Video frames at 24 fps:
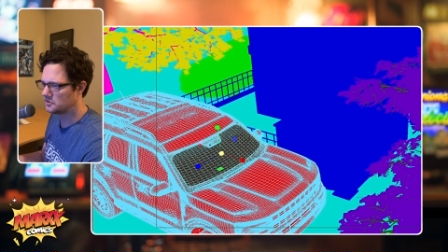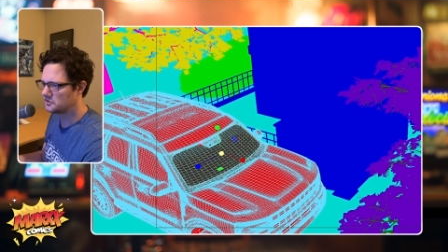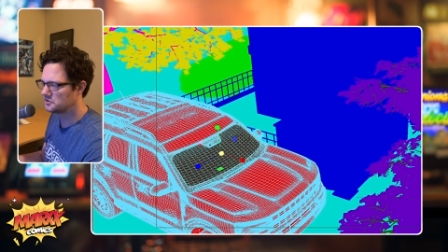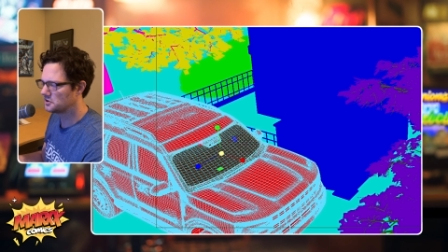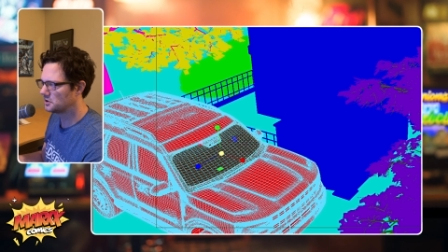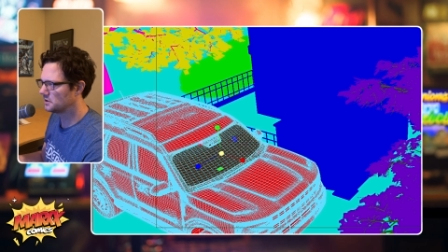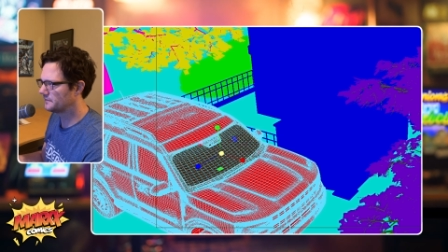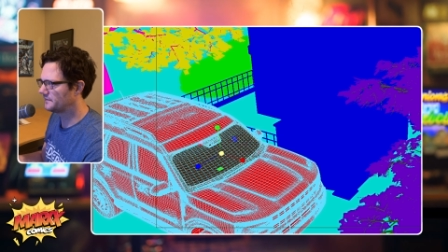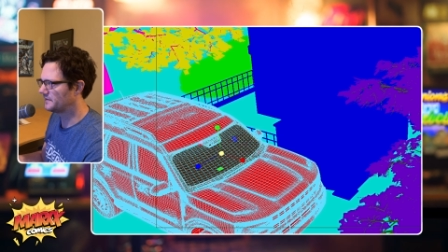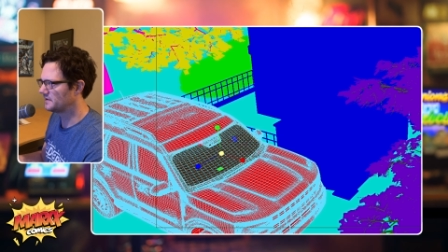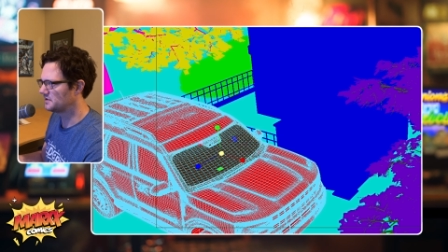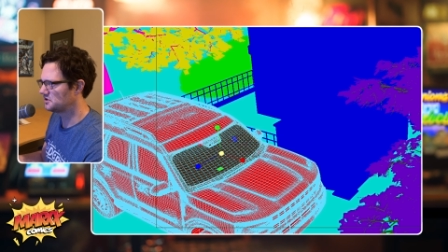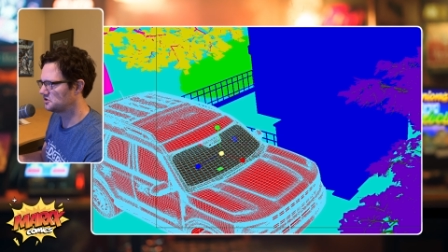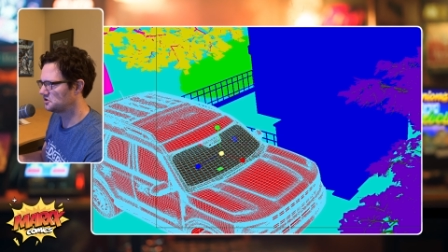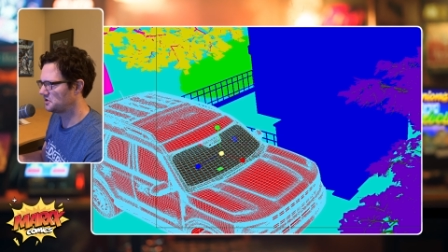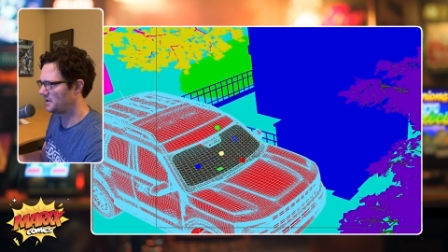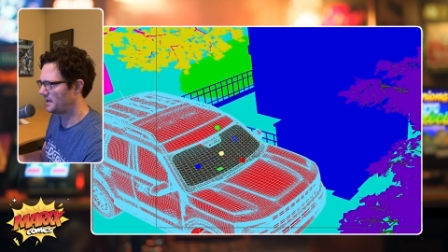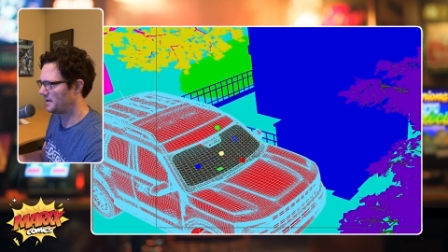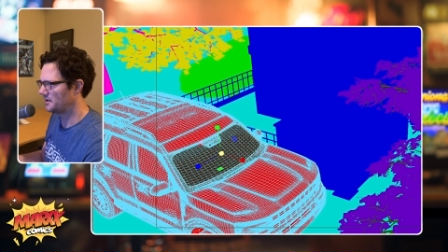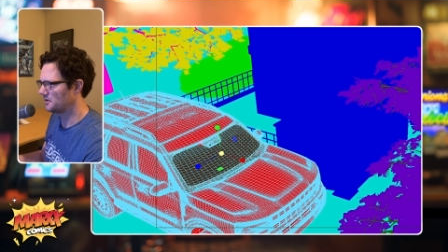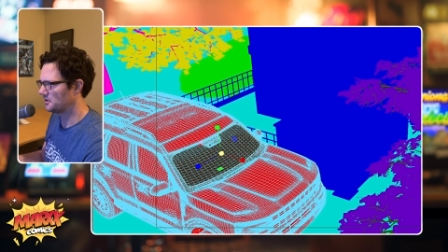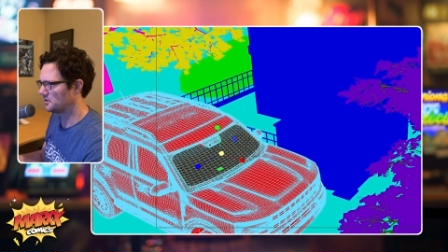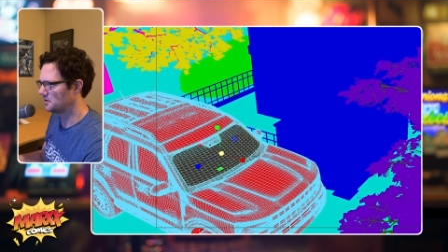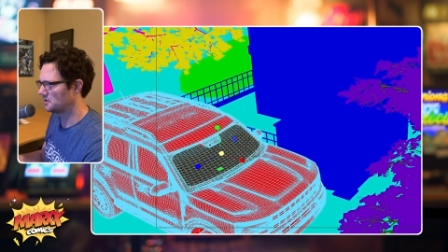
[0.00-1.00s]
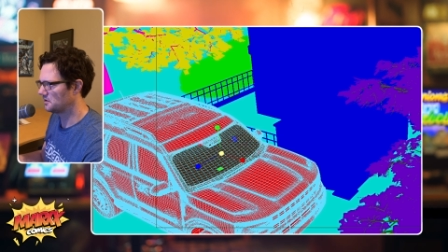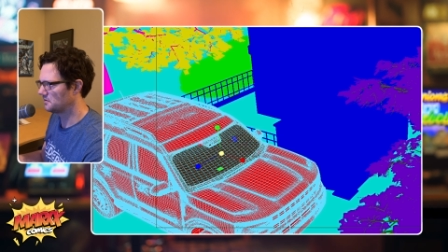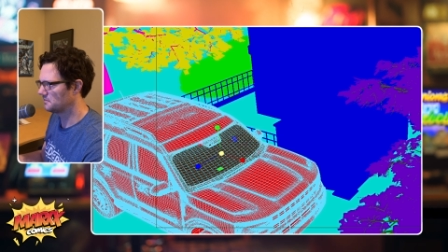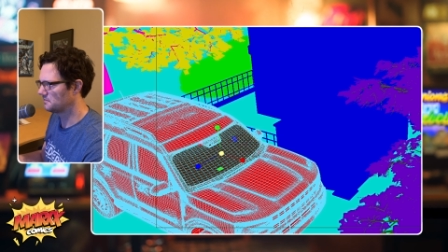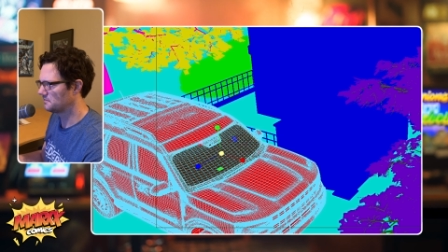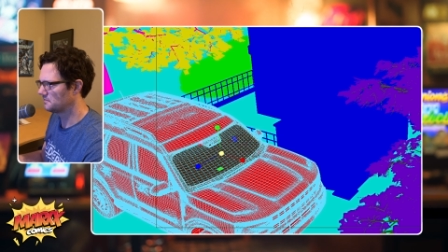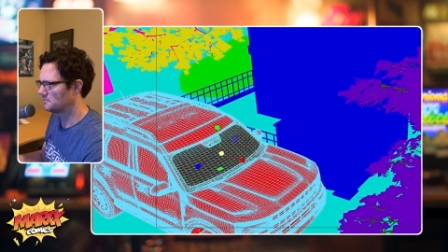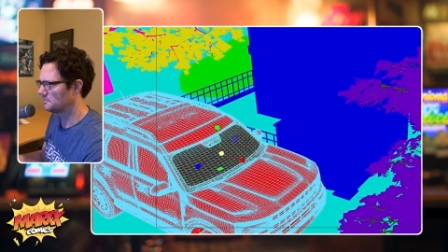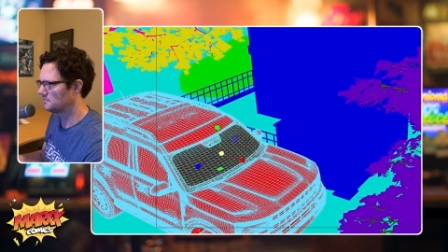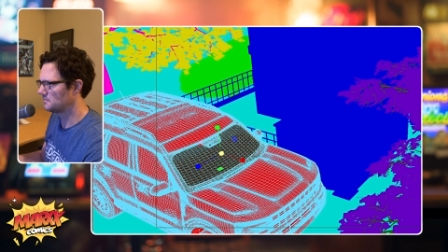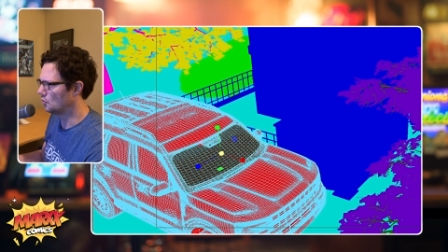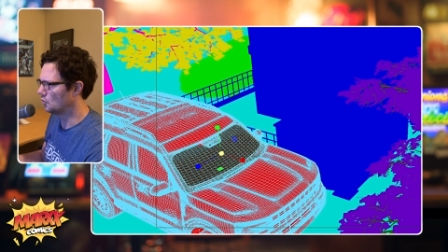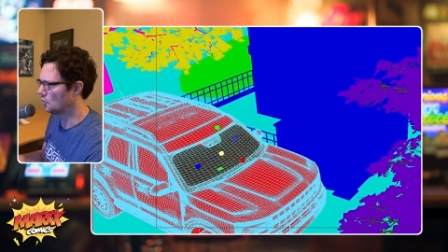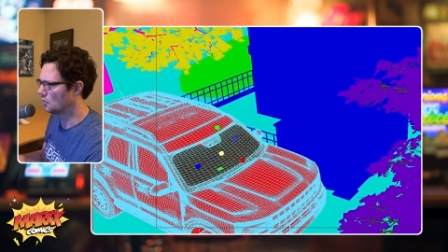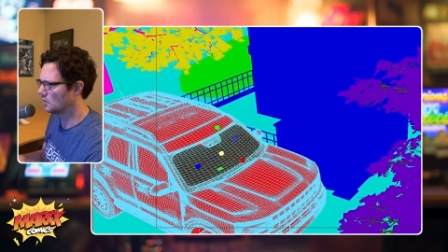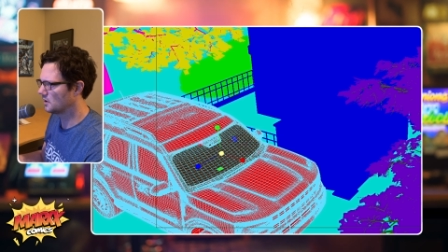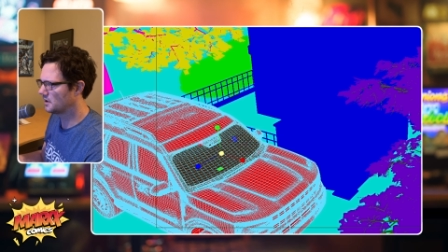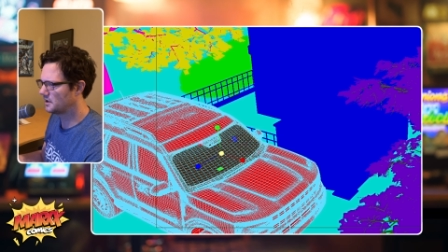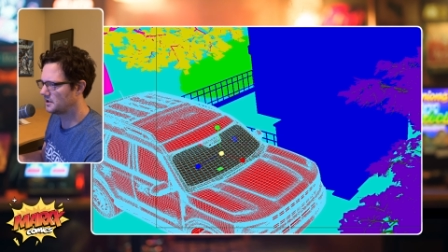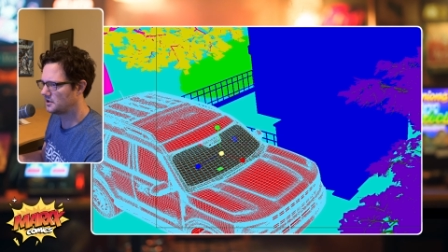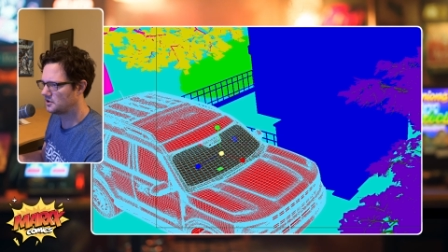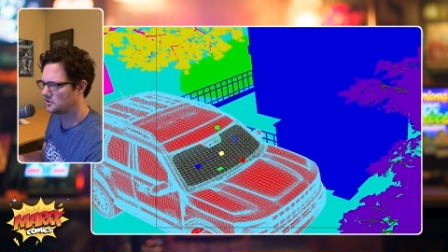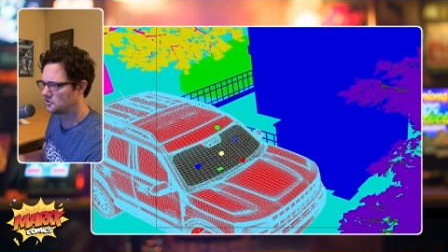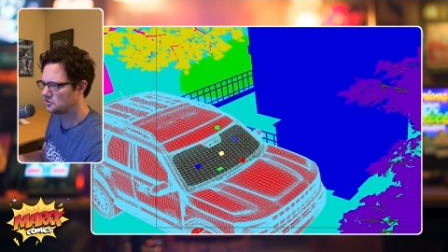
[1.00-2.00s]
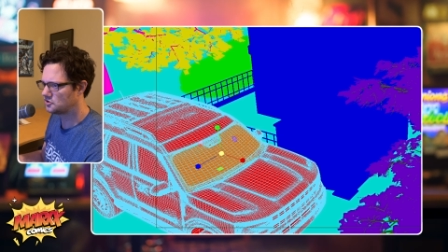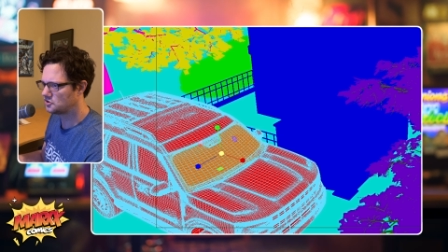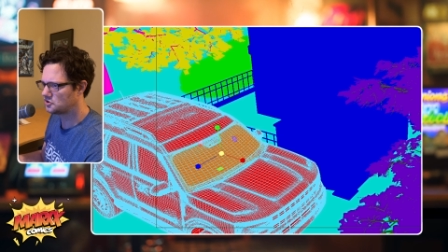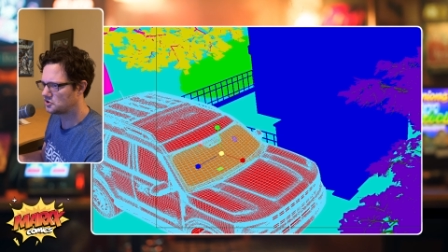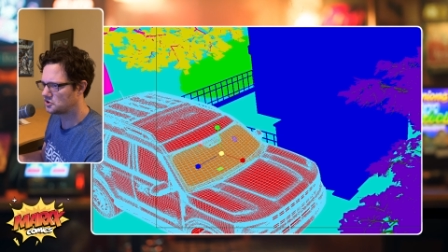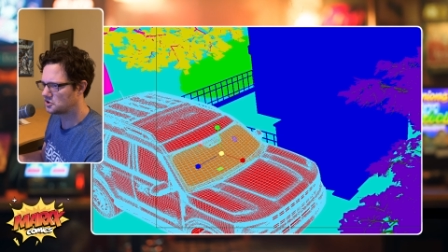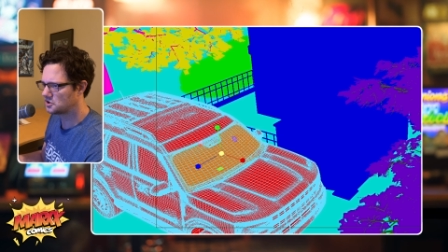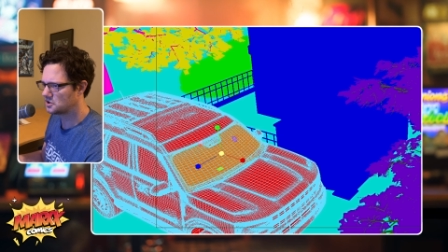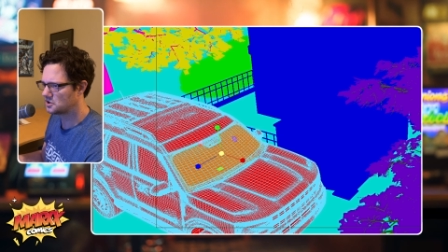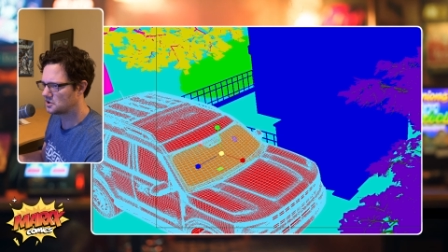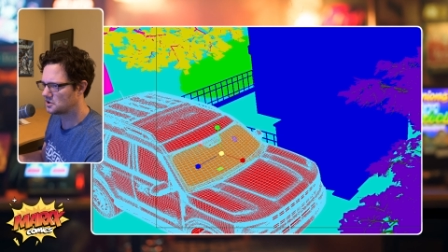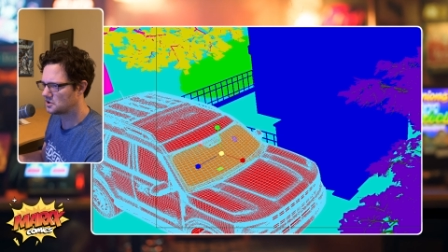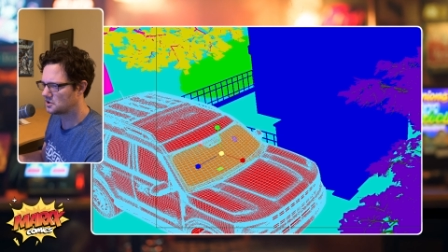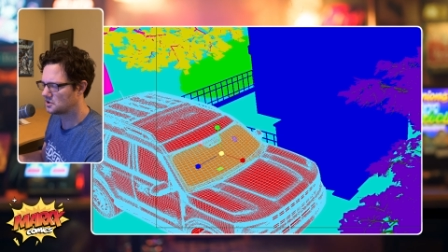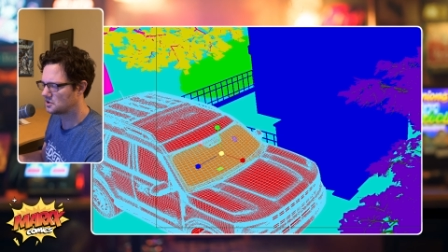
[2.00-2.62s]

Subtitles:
Surface Shader, Orange.